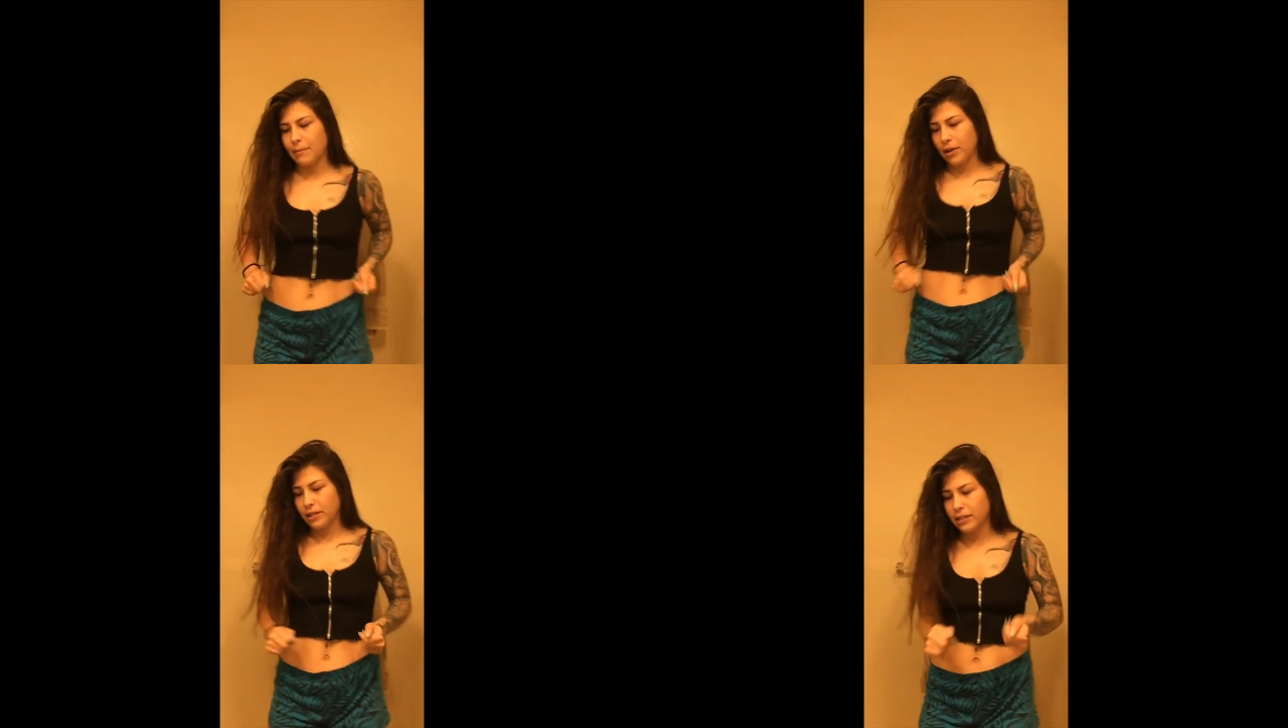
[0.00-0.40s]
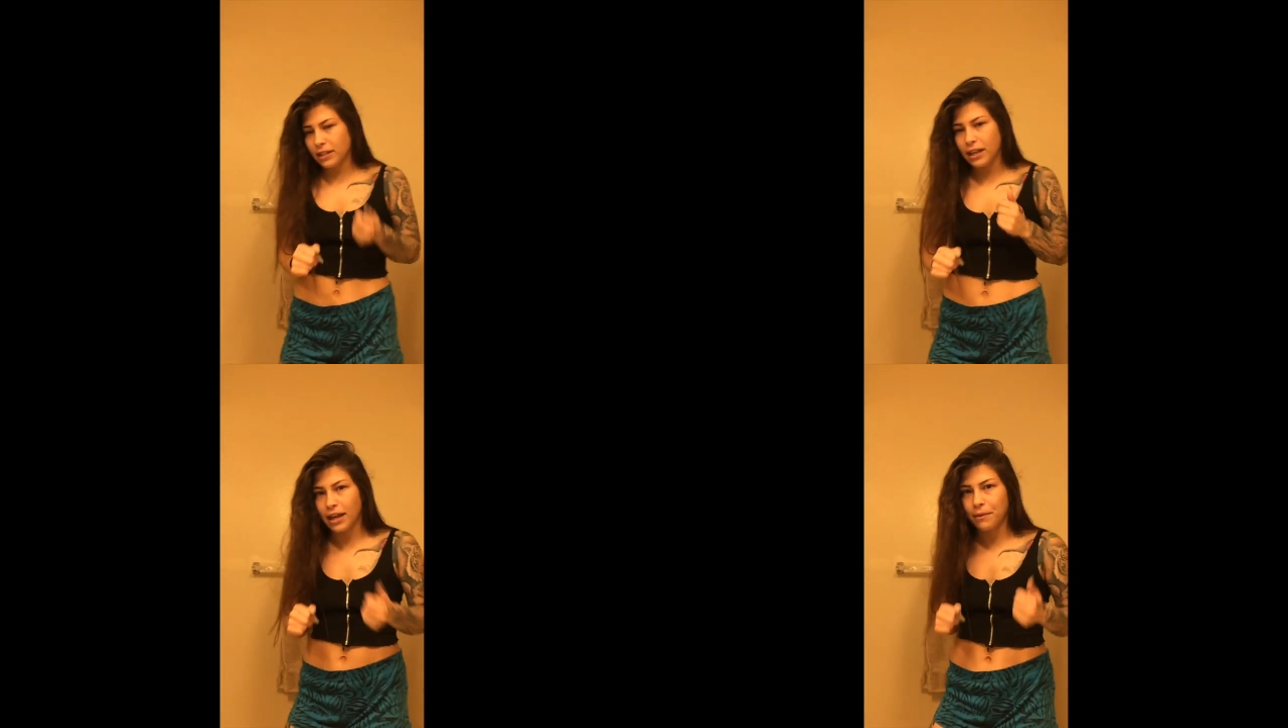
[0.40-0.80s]
I'm
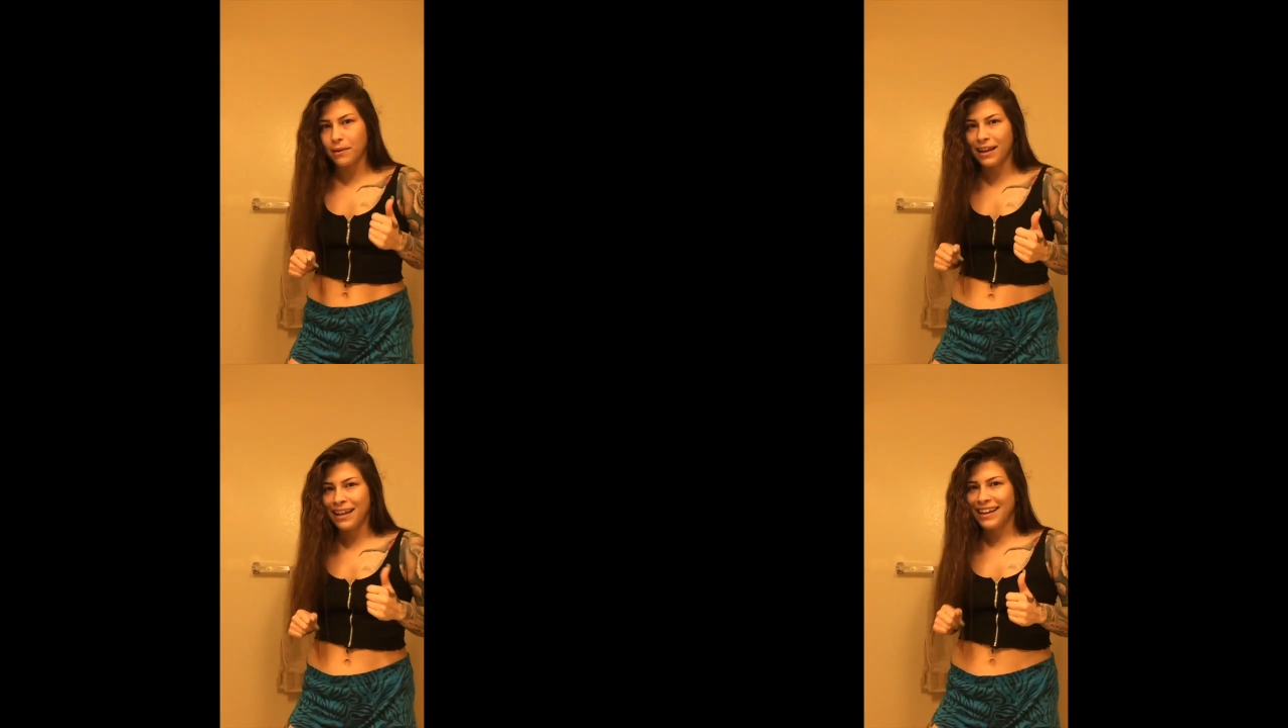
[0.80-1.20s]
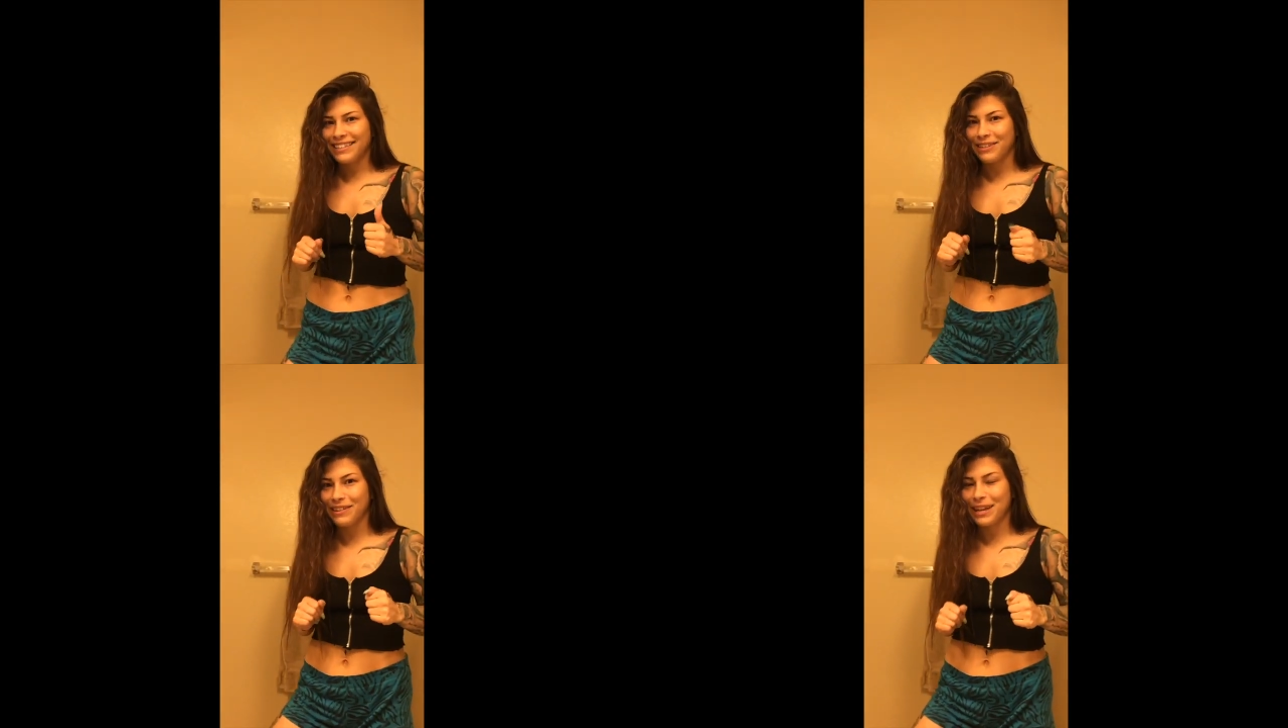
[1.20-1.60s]
honestly, I
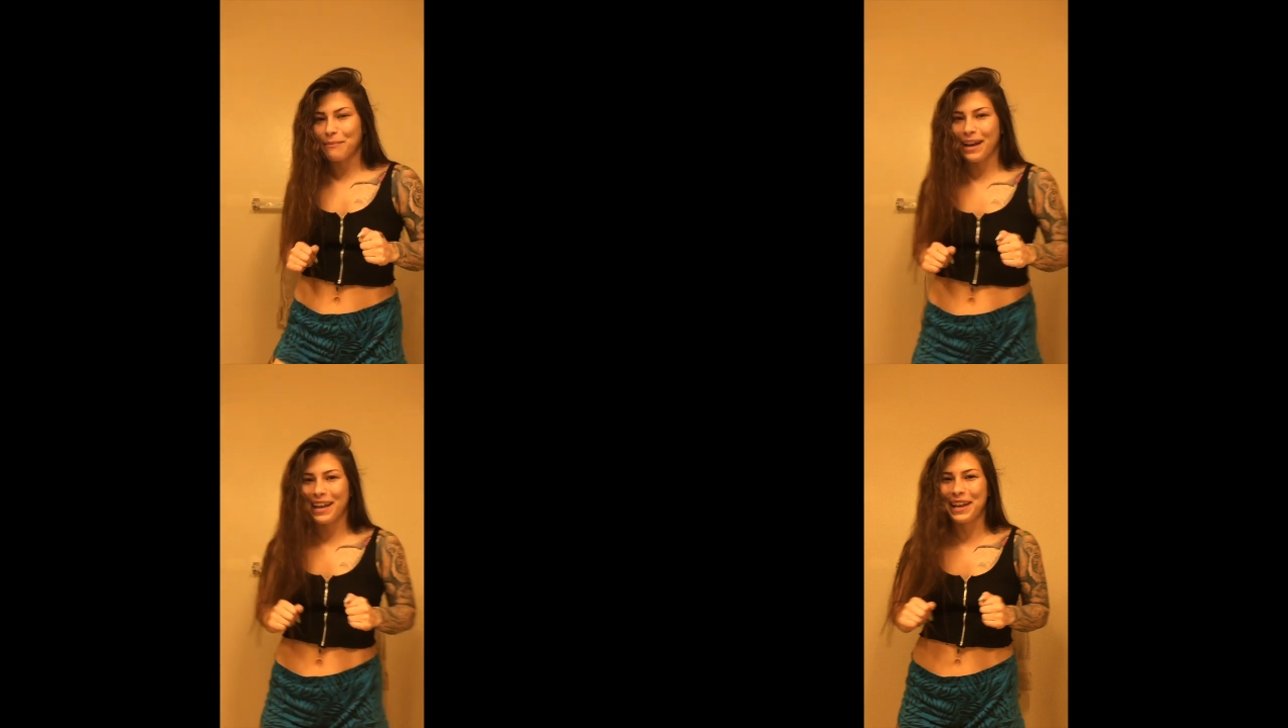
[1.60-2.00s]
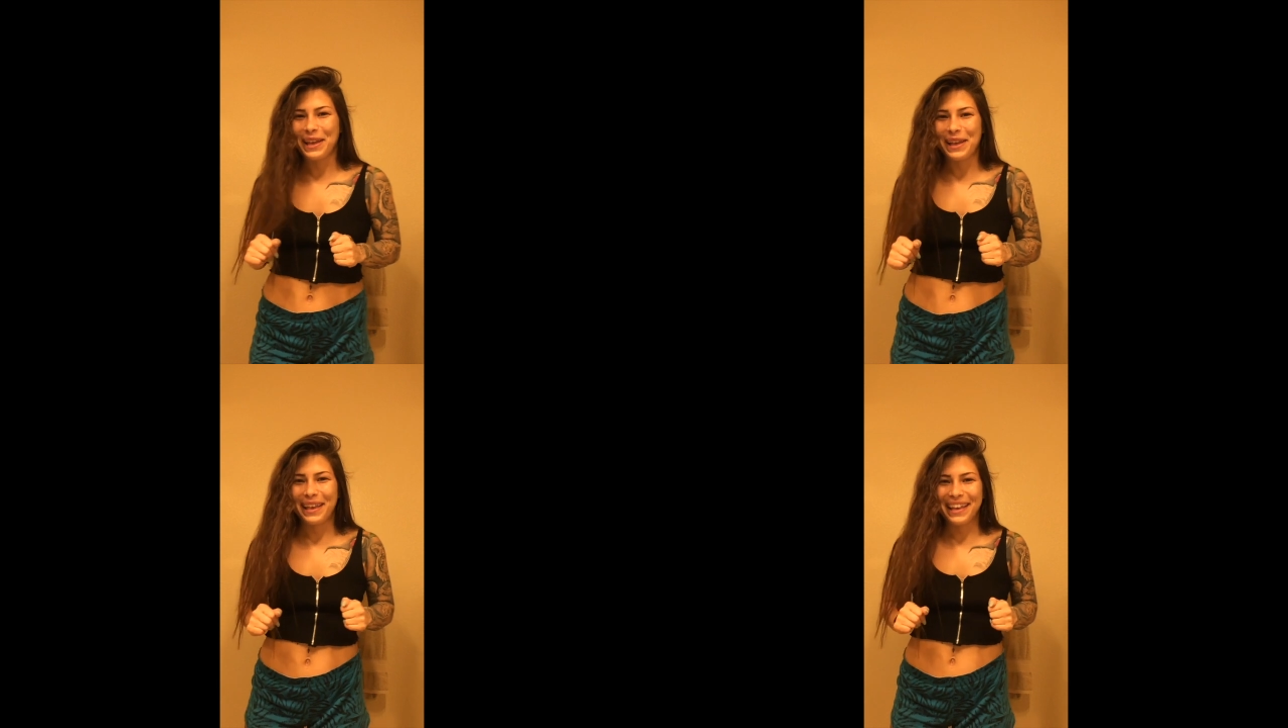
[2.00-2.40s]
don't want to get
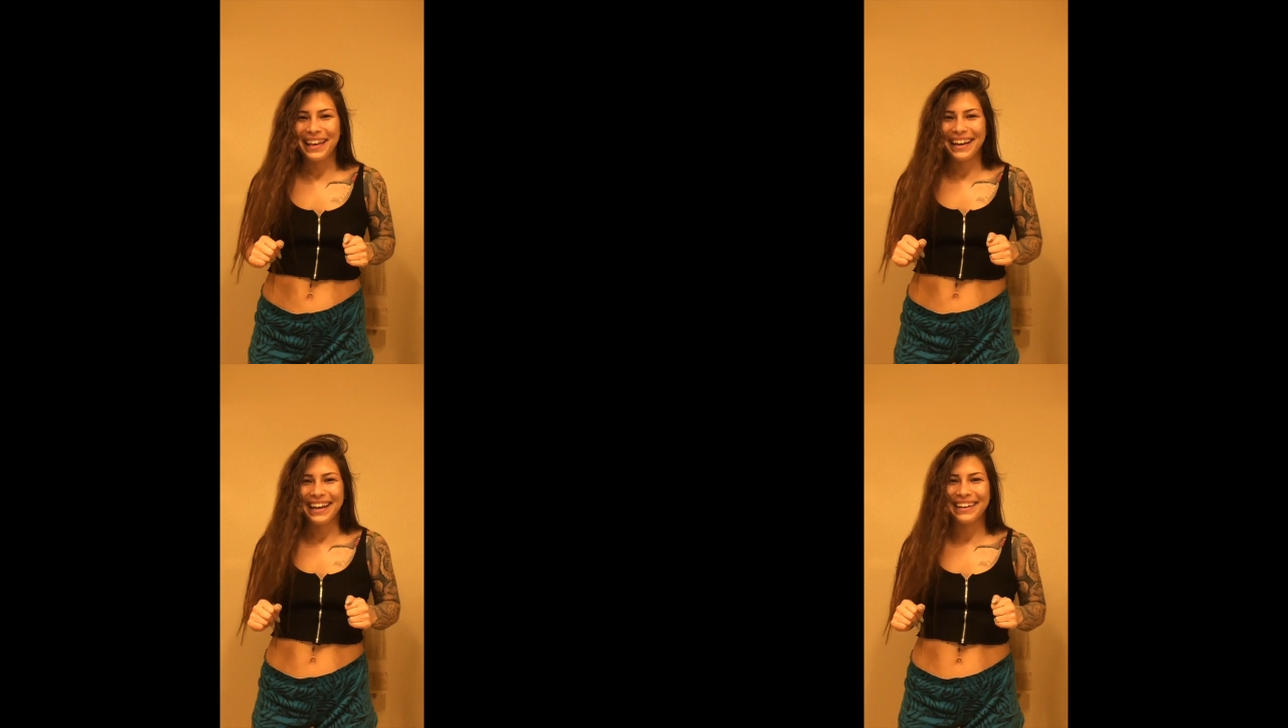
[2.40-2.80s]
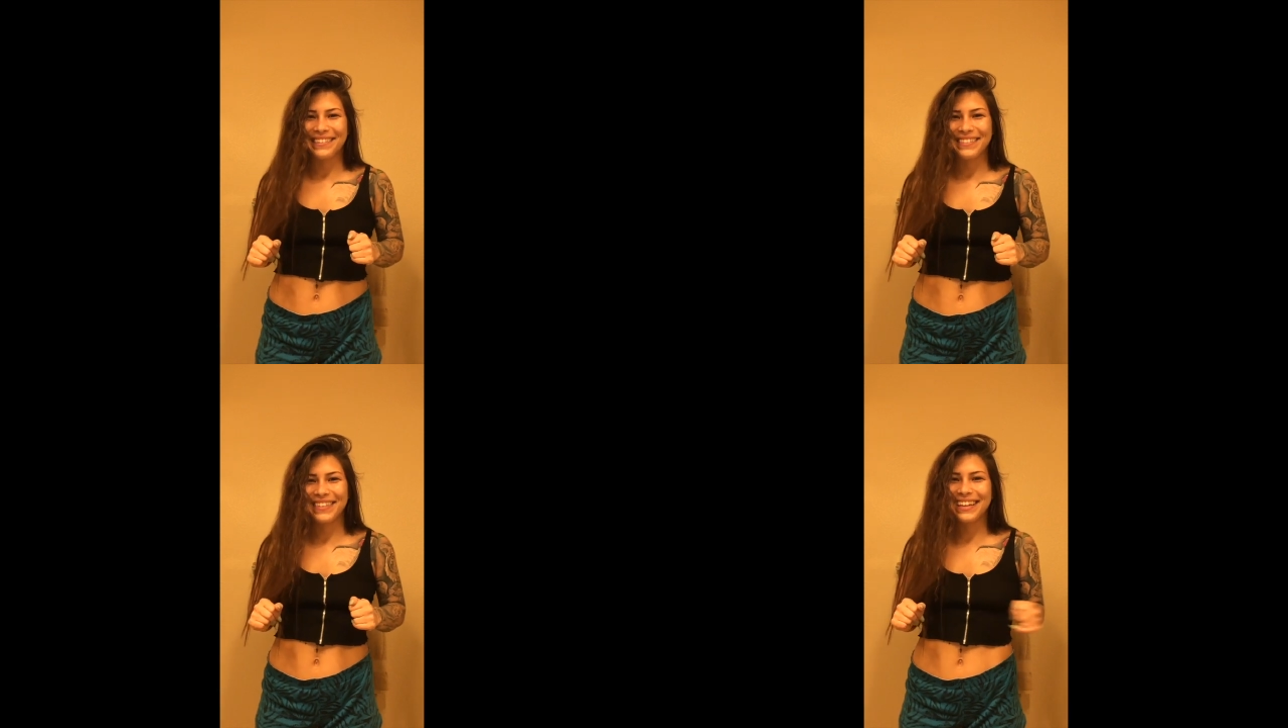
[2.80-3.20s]
my, I don't
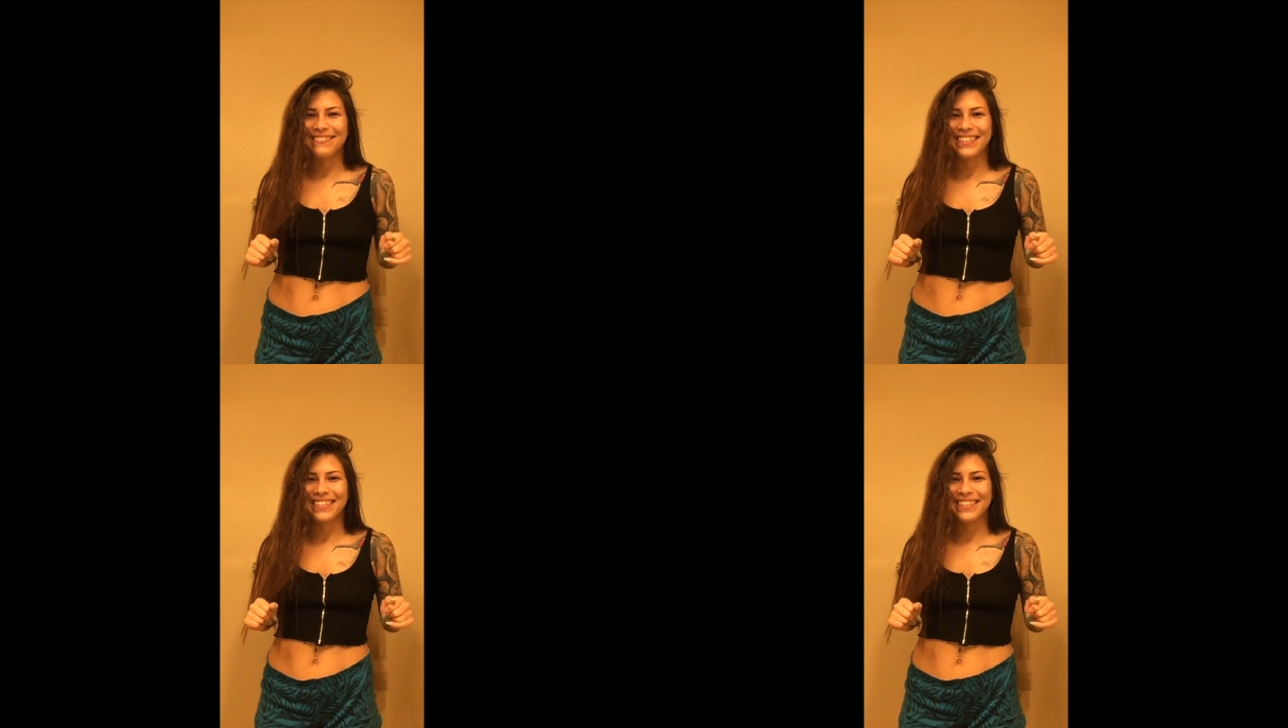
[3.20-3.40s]
want to make a